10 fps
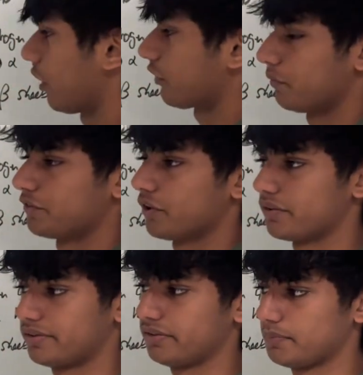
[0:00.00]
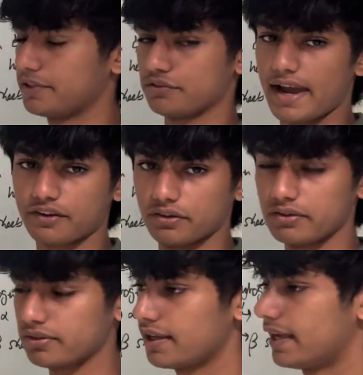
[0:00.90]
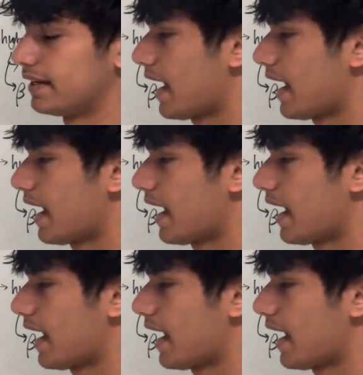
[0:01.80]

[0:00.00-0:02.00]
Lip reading: structure, we start to see some interactions and